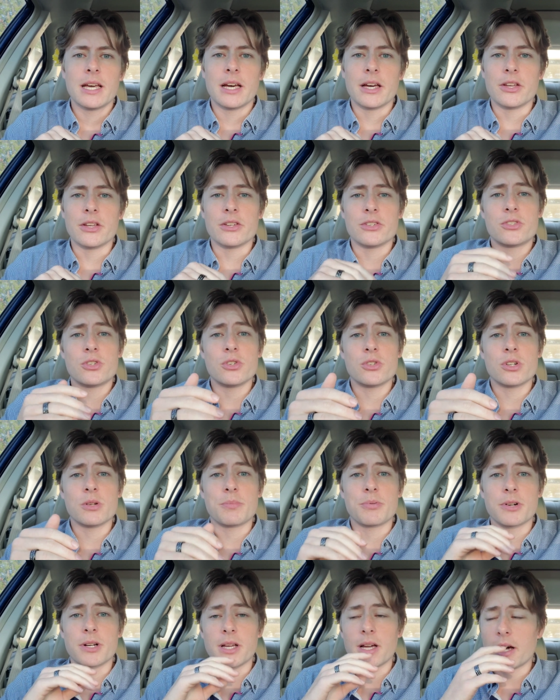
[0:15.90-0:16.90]
It's usually
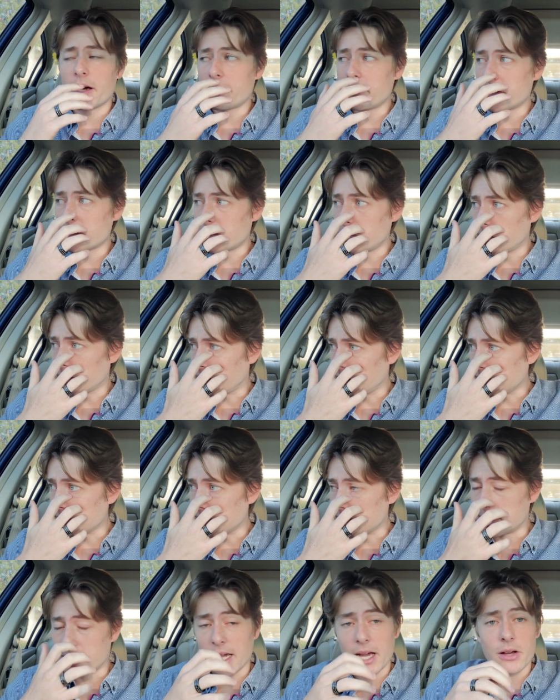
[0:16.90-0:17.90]
pretty obvious when it comes
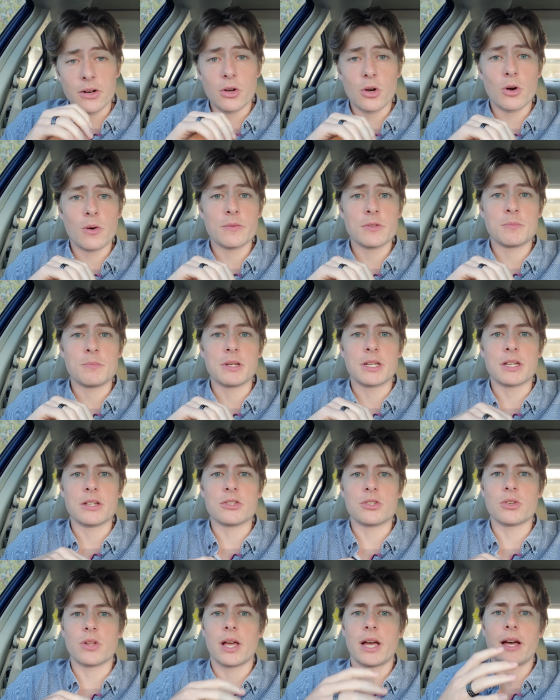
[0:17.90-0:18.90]
to townhomes
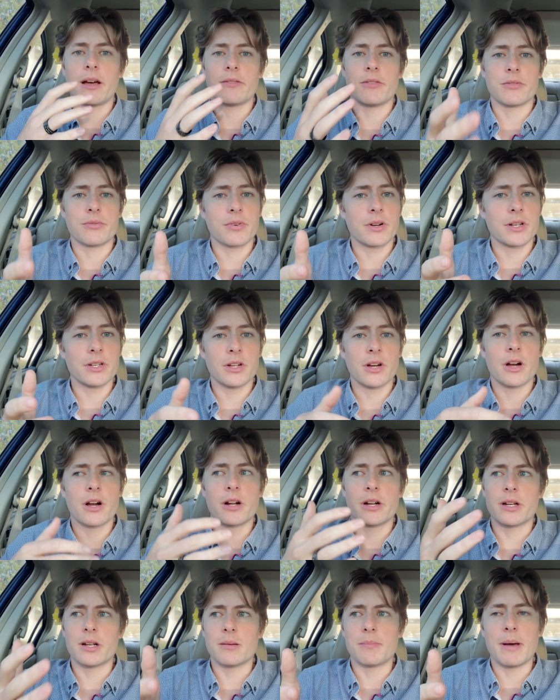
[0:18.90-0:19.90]
because you'll have a front
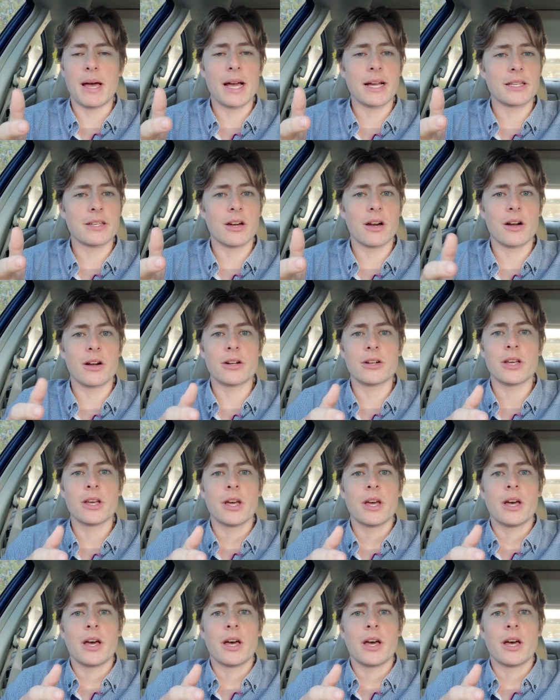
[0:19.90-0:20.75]
yard and a backyard